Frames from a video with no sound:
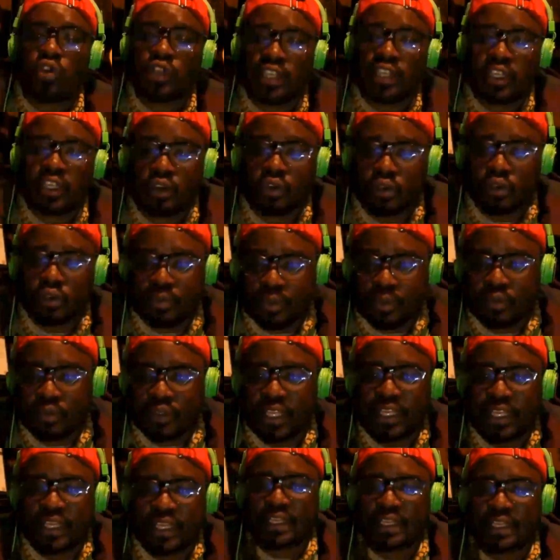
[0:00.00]
those people
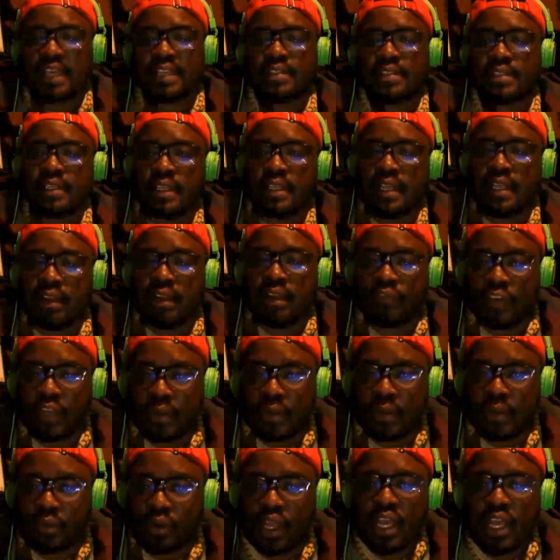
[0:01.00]
that they are still available.
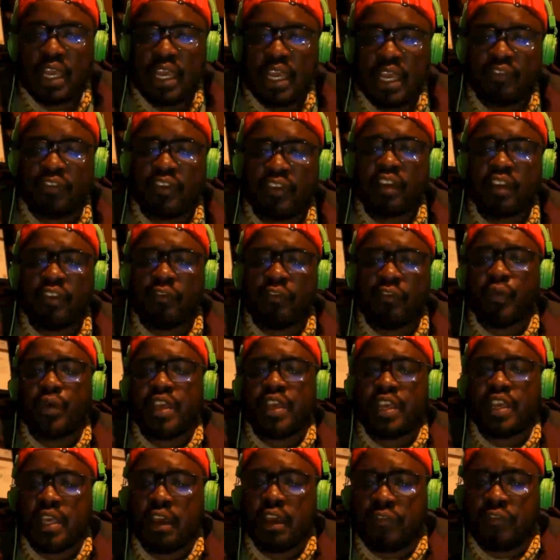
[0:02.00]
Even if we
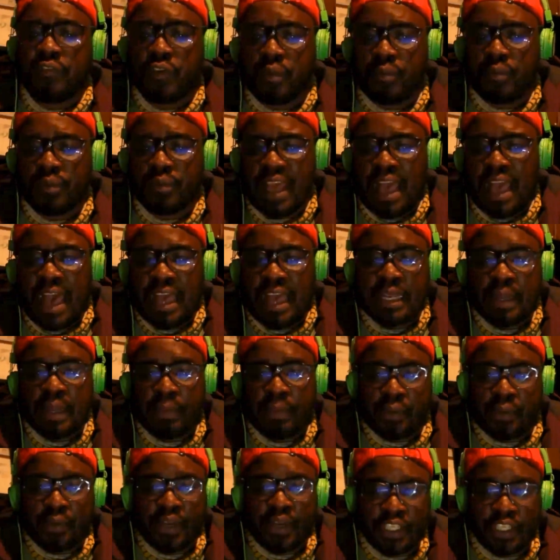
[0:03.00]
hear from the other
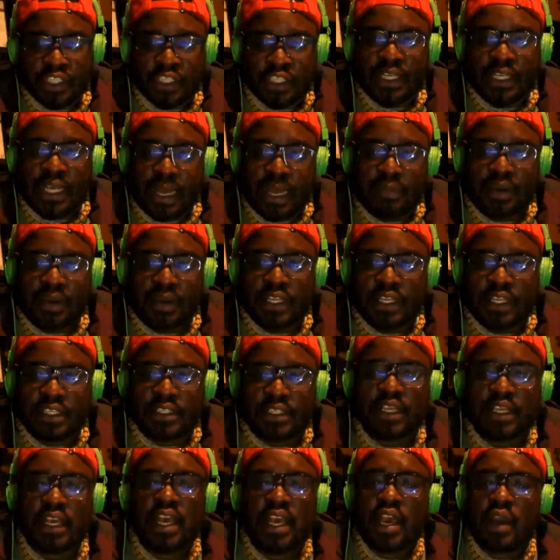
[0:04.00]
production companies,
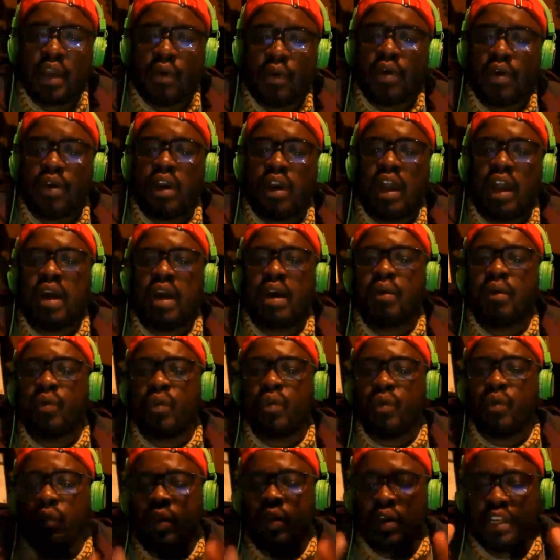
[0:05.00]

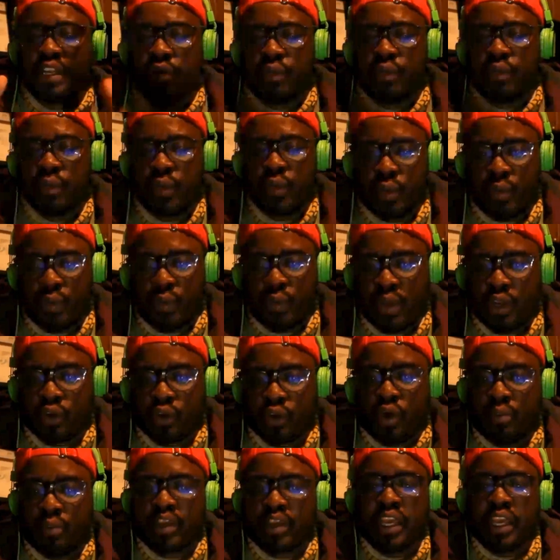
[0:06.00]
we'll
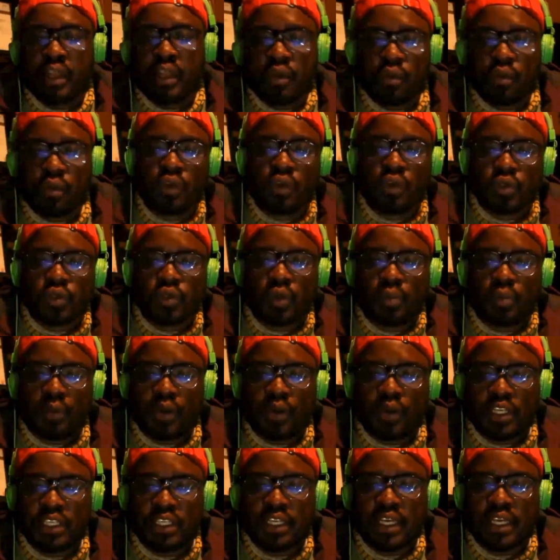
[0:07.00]
communicate with those
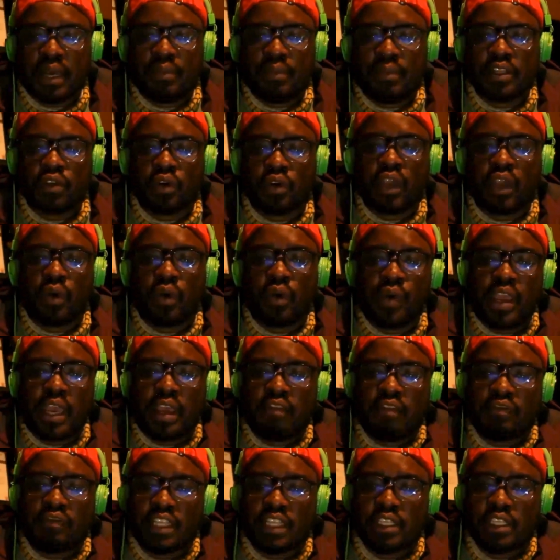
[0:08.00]
production companies. Okay, we have
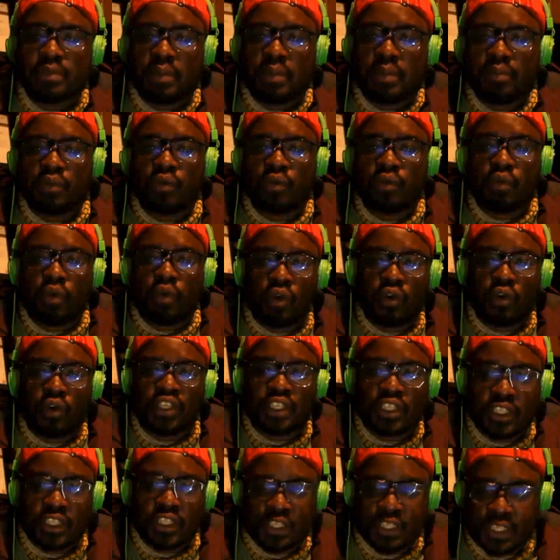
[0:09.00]
these people who
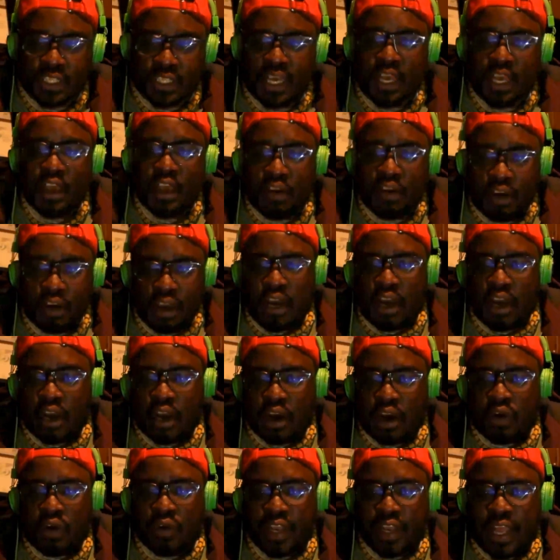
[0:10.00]
auditioned
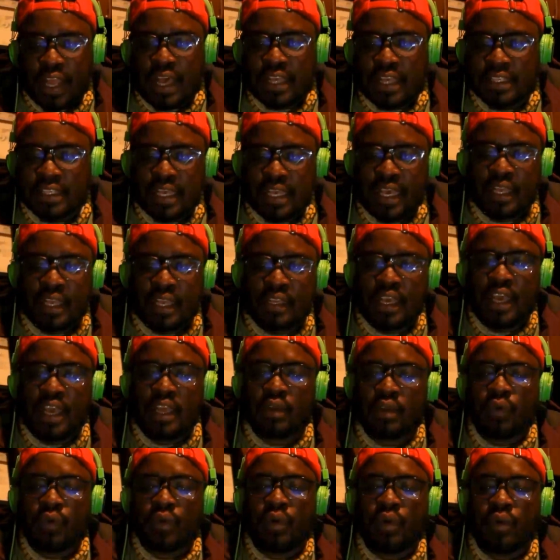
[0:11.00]
on us, and
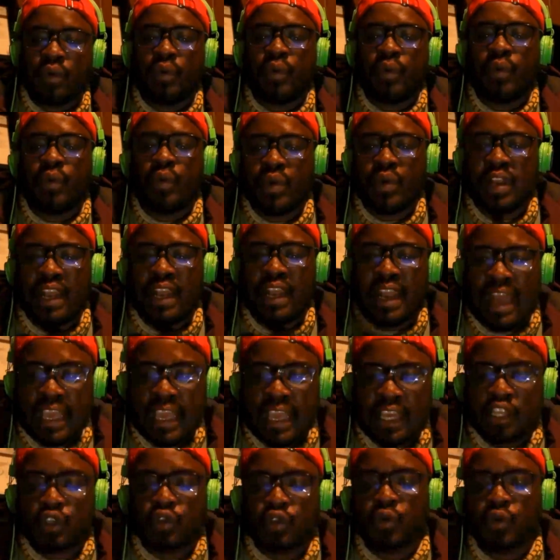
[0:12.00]
we will like
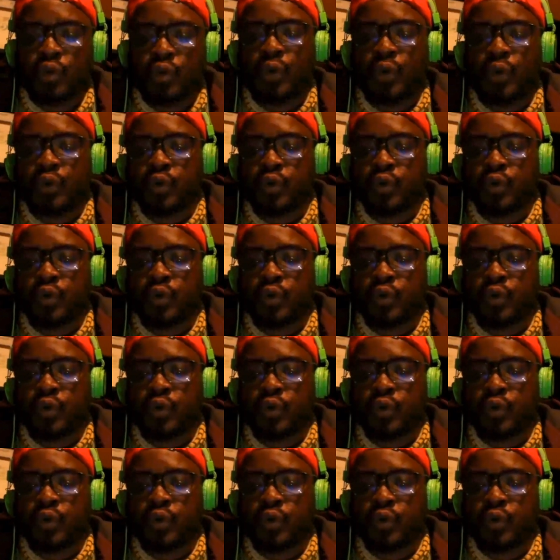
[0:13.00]
to